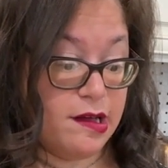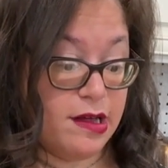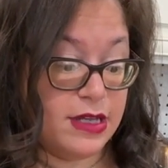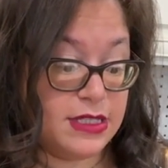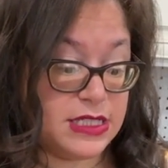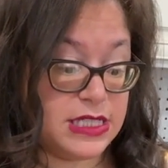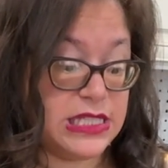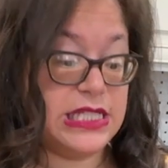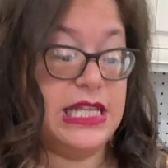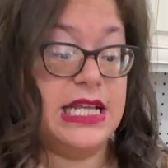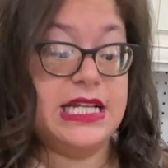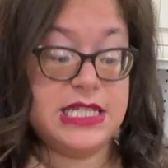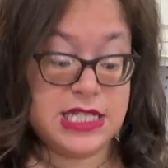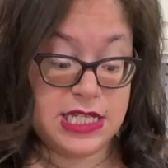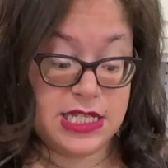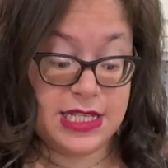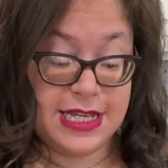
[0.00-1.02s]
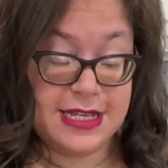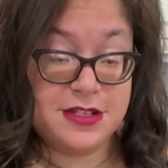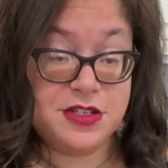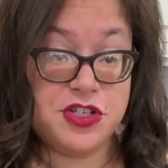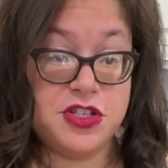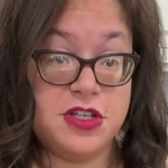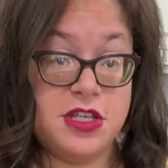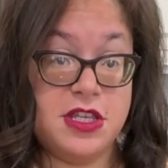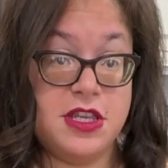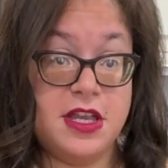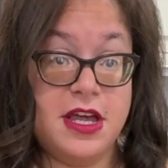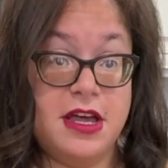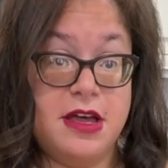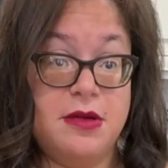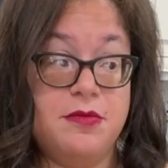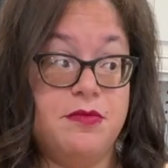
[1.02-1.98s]
slicing into
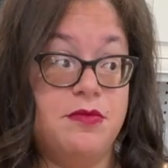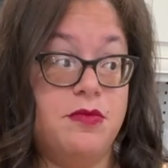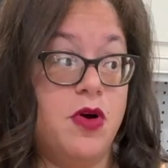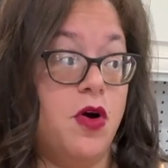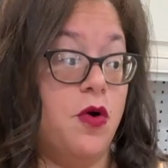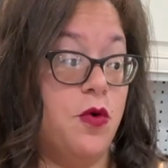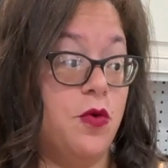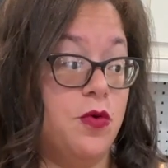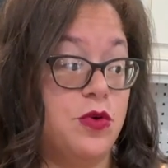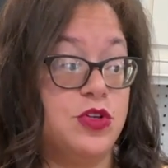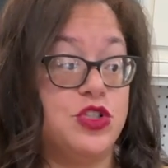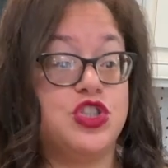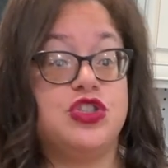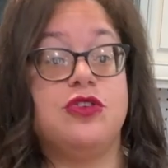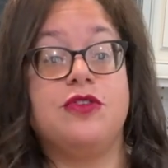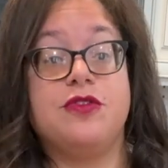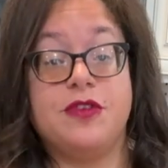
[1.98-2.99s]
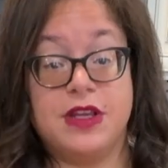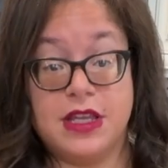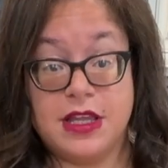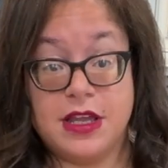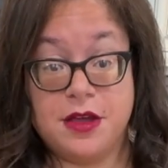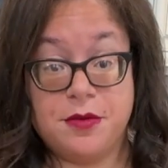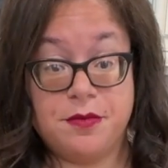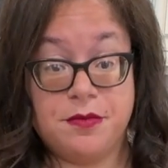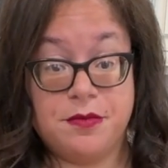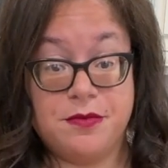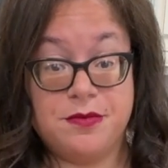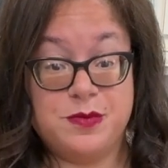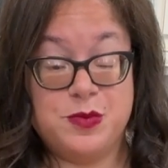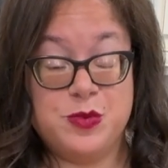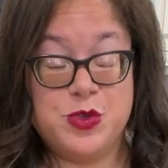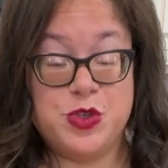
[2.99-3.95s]
them or serving them.
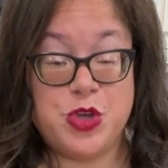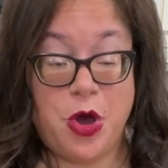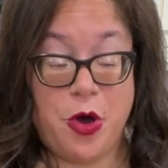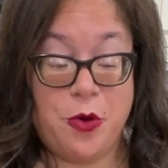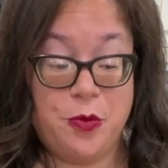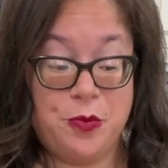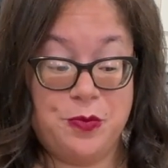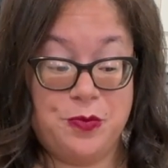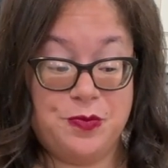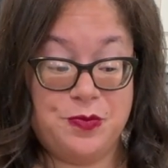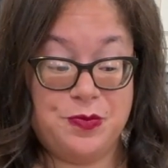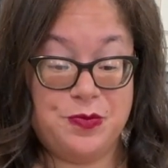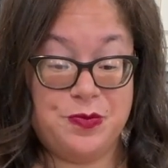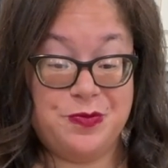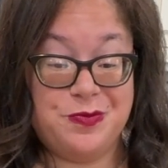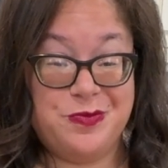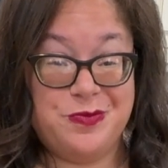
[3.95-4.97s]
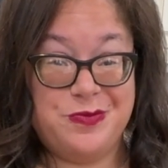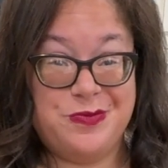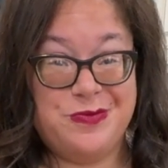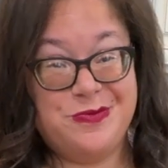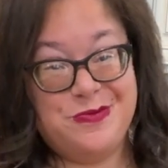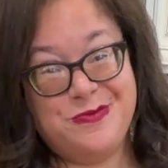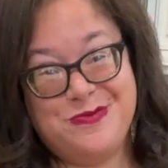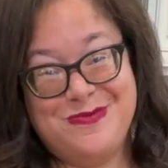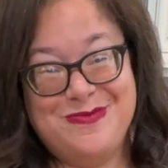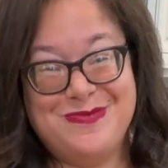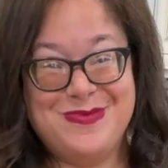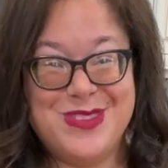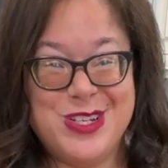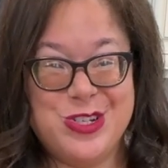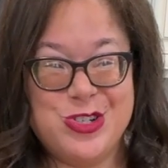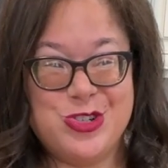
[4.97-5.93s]
So
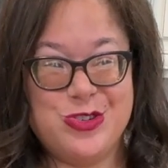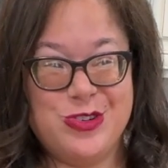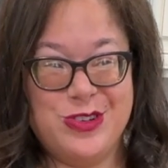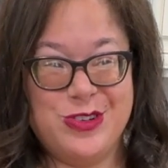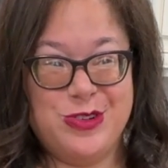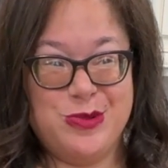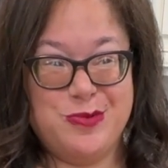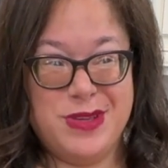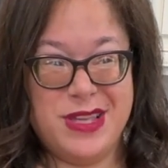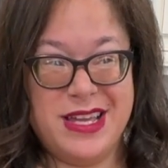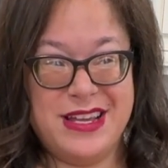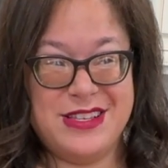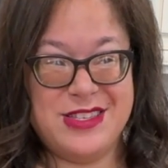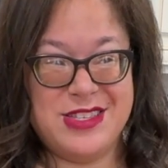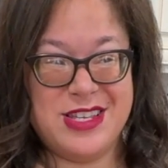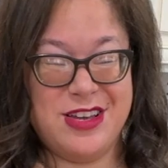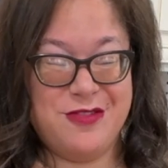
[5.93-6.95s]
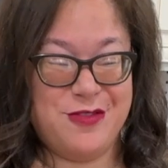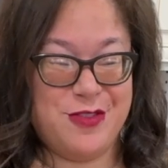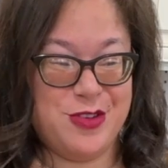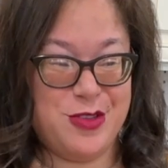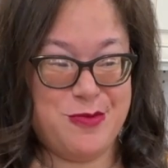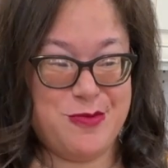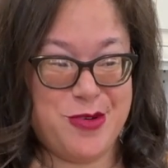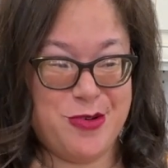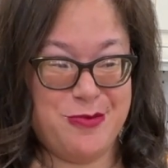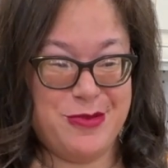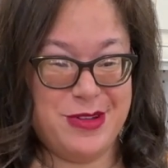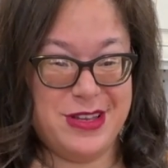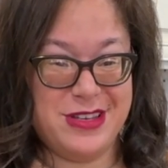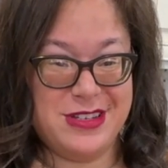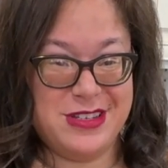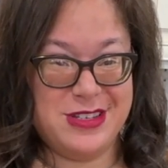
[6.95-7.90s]
there's your little PSA for the
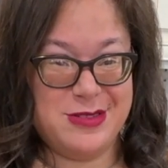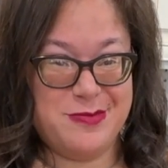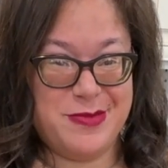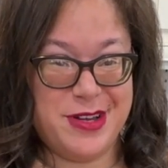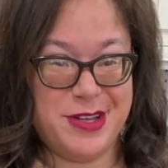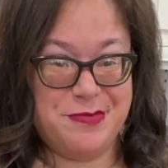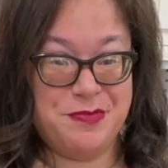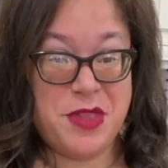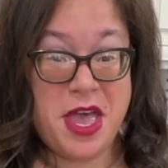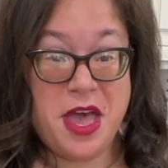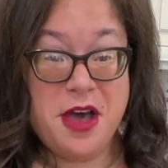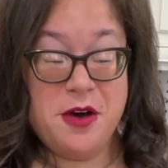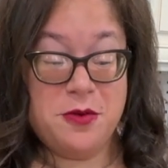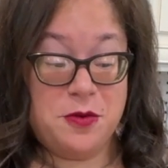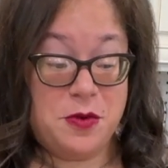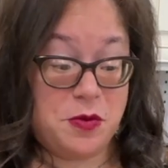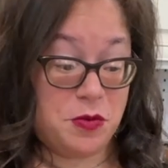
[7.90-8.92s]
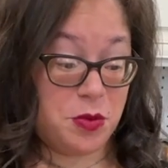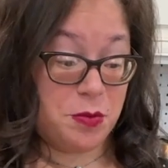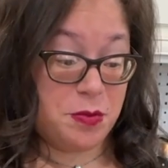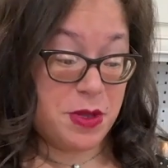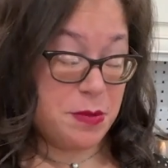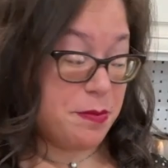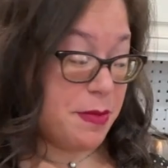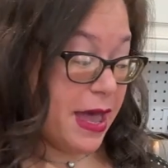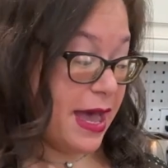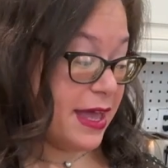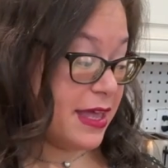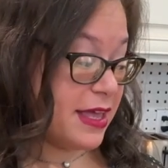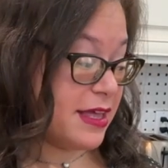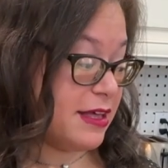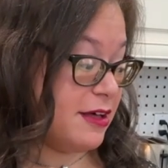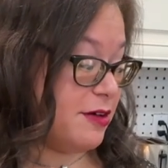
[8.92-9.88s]
moment. But we will be
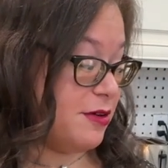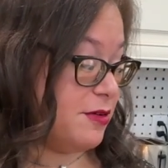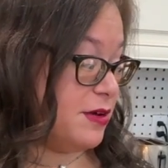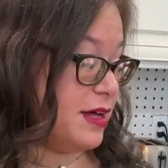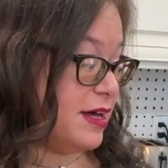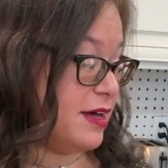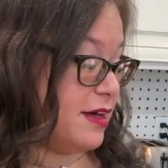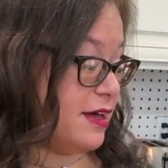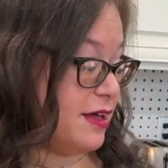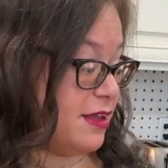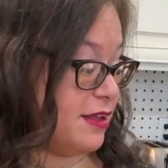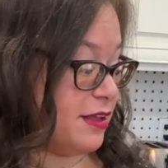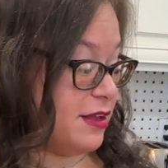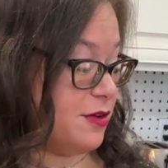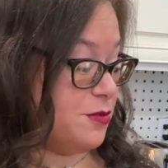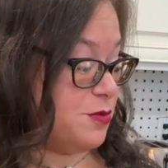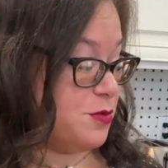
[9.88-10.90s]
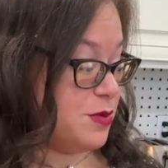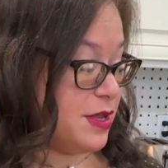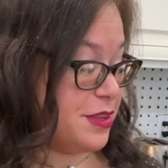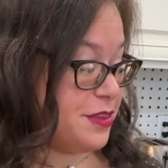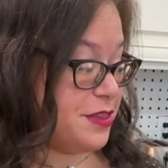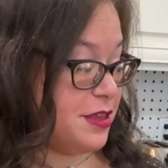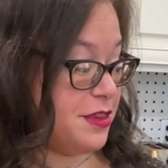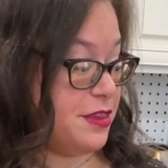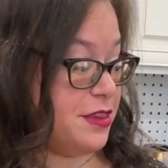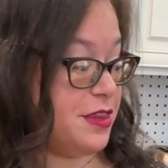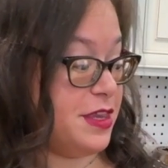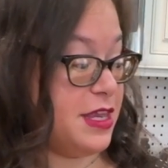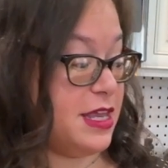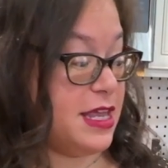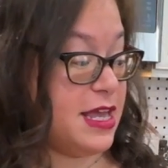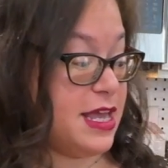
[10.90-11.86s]
back with
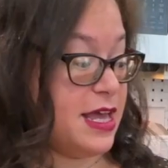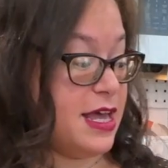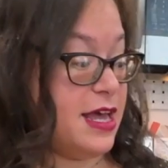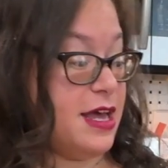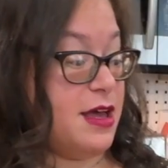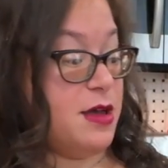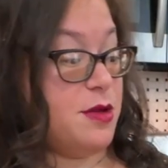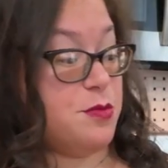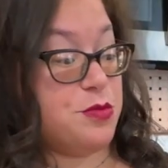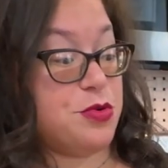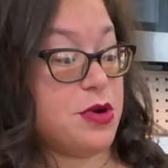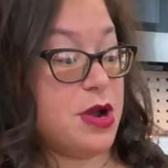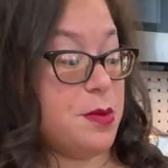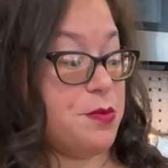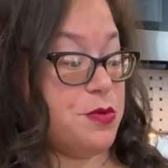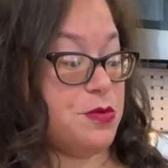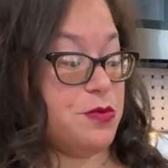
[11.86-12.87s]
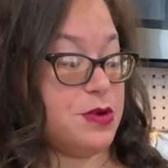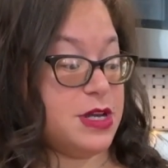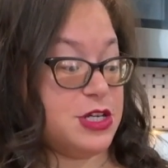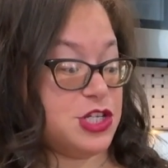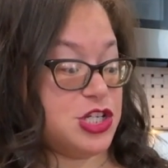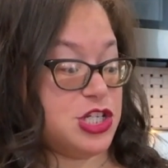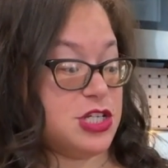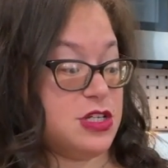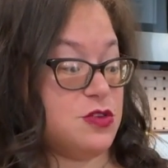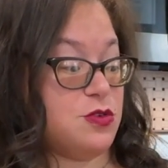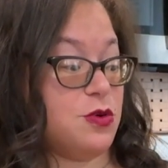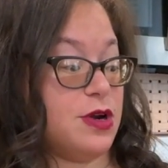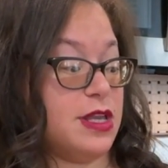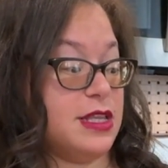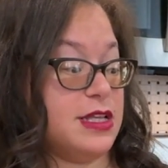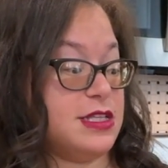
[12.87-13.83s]
the preparation, or
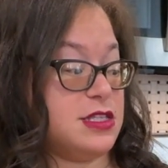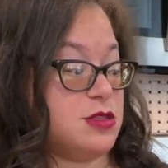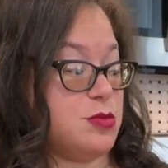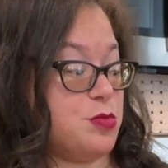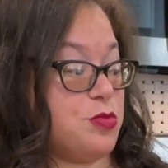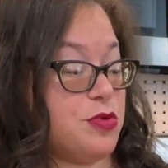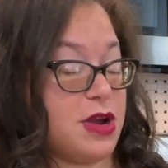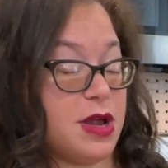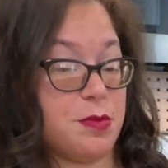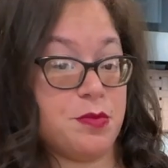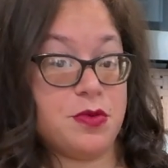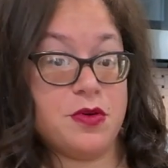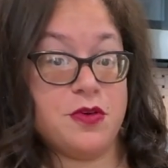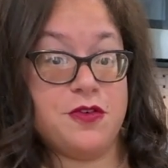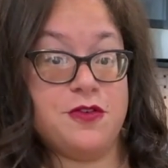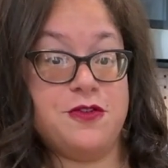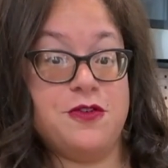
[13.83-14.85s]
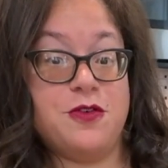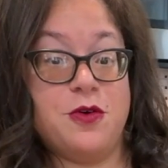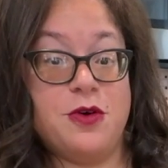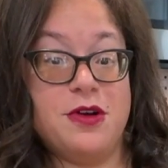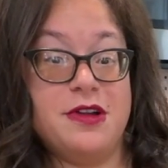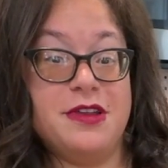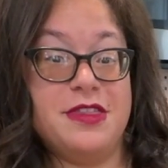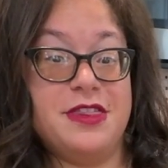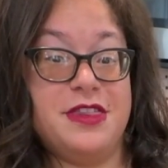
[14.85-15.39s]
at least the prep for